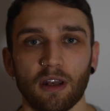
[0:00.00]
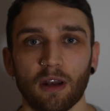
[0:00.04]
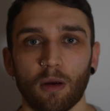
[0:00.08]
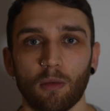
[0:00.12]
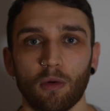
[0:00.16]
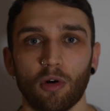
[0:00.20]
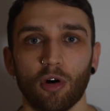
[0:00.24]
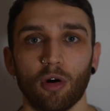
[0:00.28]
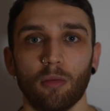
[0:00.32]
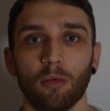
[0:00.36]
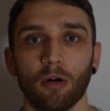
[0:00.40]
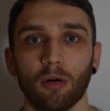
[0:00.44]

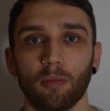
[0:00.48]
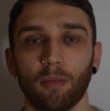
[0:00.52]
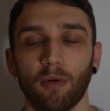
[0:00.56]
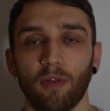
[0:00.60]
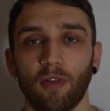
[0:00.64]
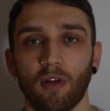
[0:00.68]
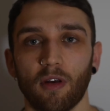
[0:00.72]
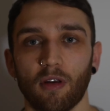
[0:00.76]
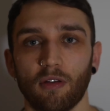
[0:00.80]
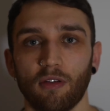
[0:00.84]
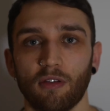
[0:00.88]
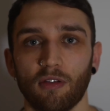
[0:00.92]
come up
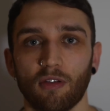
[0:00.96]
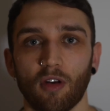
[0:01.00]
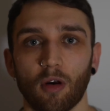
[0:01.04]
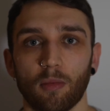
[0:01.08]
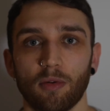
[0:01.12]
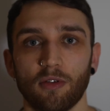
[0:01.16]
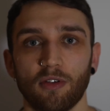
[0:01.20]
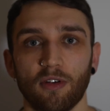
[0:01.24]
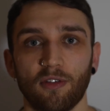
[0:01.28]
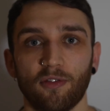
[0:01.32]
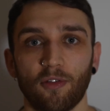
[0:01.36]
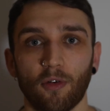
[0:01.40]
that
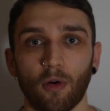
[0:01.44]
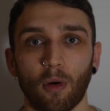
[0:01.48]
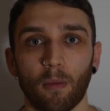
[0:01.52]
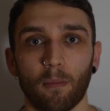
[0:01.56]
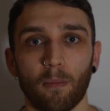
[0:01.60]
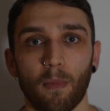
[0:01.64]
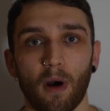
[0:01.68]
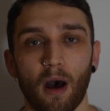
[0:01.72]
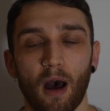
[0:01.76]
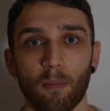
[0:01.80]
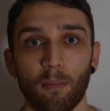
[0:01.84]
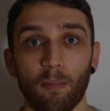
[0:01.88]
stops you
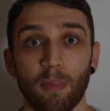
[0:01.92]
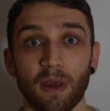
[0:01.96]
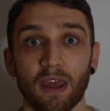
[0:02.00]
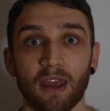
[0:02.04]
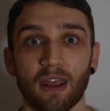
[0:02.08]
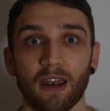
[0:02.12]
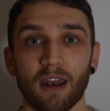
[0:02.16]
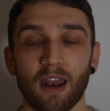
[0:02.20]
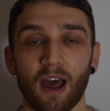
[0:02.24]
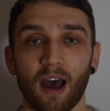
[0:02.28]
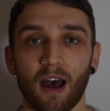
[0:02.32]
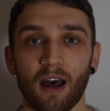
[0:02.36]
from
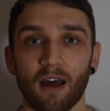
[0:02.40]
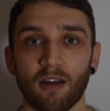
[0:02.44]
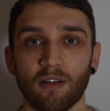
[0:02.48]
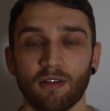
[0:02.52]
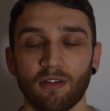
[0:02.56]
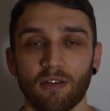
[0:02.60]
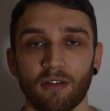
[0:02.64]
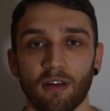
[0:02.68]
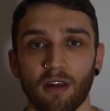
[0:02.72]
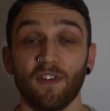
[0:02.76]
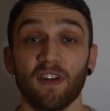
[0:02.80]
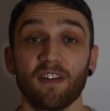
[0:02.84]
being
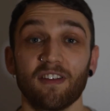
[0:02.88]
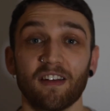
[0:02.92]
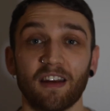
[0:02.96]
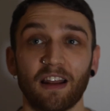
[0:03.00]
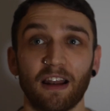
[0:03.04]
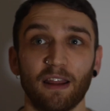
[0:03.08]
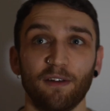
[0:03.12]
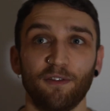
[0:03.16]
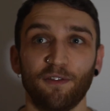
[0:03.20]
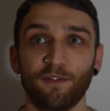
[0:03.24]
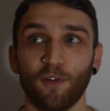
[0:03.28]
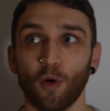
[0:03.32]
as
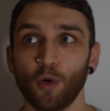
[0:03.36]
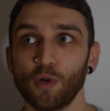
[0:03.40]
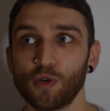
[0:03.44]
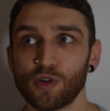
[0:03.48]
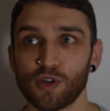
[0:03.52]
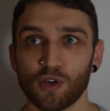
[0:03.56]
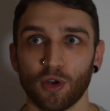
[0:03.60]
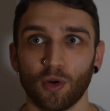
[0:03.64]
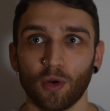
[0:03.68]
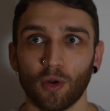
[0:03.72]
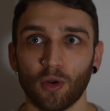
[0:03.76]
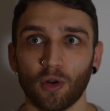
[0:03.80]
physically
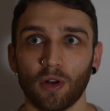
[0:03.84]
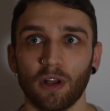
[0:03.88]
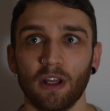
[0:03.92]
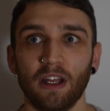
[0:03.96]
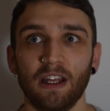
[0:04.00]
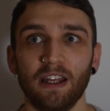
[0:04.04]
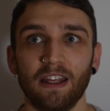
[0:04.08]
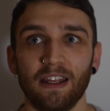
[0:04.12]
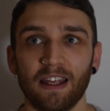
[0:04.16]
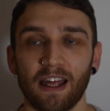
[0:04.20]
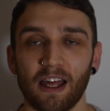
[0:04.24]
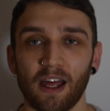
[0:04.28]
functional
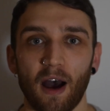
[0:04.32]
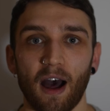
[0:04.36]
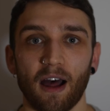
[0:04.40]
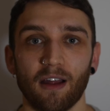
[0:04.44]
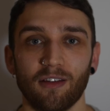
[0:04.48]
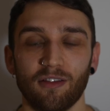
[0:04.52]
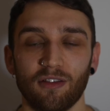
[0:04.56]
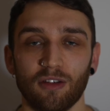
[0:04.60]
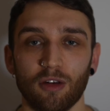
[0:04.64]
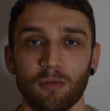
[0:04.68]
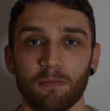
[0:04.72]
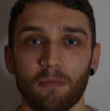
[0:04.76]

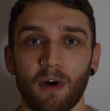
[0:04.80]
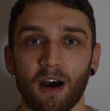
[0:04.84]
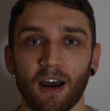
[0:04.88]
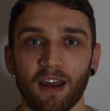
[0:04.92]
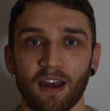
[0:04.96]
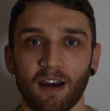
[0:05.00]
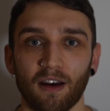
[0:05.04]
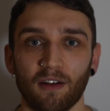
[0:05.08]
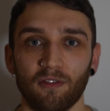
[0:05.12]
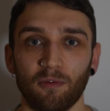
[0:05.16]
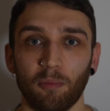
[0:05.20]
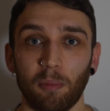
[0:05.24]
as you might
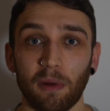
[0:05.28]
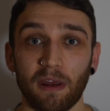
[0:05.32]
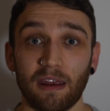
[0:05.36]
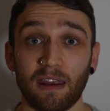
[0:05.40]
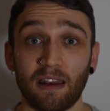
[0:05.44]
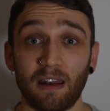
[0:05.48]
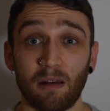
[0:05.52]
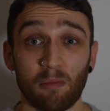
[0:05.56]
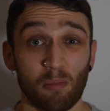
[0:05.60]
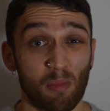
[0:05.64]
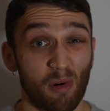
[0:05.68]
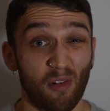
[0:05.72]
have
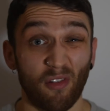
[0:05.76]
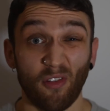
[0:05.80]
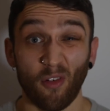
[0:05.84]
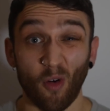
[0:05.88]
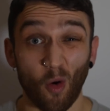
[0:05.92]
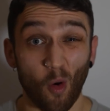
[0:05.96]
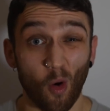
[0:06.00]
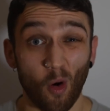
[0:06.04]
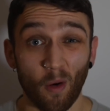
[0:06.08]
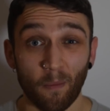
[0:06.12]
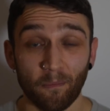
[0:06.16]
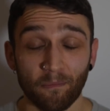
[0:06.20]
been
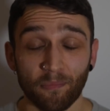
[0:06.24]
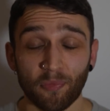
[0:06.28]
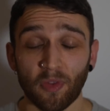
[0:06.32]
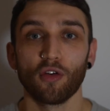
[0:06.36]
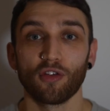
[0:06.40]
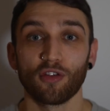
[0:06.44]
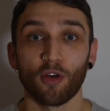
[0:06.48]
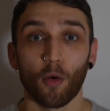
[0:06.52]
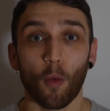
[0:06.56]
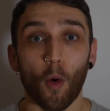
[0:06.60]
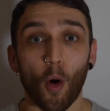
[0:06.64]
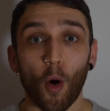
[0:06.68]
before.
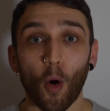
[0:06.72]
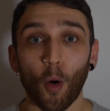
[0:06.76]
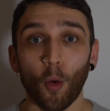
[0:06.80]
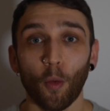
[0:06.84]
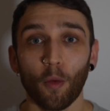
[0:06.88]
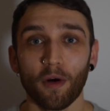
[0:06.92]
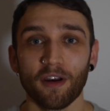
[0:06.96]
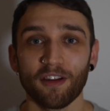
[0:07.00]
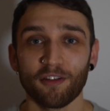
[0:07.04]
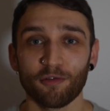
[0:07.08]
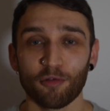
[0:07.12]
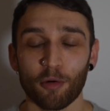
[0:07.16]
So
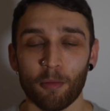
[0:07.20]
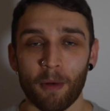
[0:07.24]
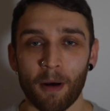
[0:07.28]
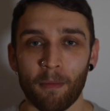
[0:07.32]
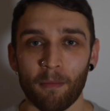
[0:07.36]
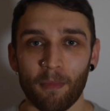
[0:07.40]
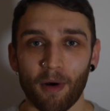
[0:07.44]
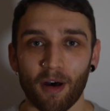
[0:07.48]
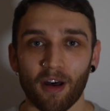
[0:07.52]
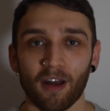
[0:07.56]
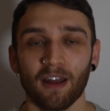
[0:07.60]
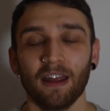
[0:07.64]
always
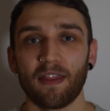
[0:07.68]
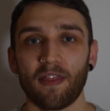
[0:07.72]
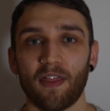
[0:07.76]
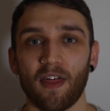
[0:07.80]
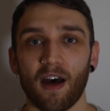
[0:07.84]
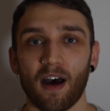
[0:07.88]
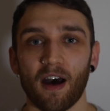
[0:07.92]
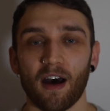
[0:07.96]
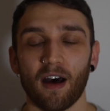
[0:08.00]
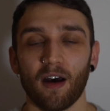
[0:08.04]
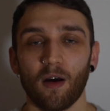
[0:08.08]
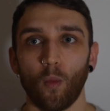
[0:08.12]
remember
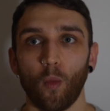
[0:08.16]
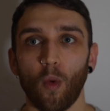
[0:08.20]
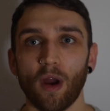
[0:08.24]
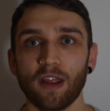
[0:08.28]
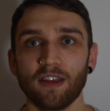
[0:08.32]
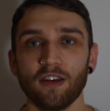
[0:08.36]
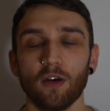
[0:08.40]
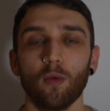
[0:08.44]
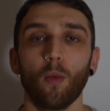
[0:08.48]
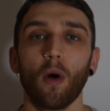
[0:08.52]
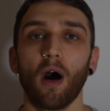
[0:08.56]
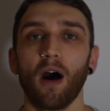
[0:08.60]
that when
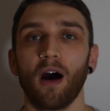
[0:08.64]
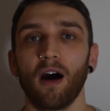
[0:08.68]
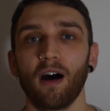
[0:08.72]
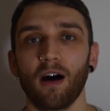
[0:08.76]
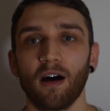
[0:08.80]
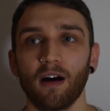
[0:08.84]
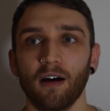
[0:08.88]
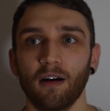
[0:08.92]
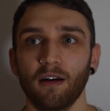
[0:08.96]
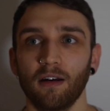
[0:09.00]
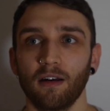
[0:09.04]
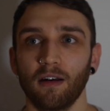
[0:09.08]
you
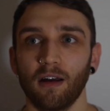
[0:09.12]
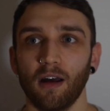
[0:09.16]
are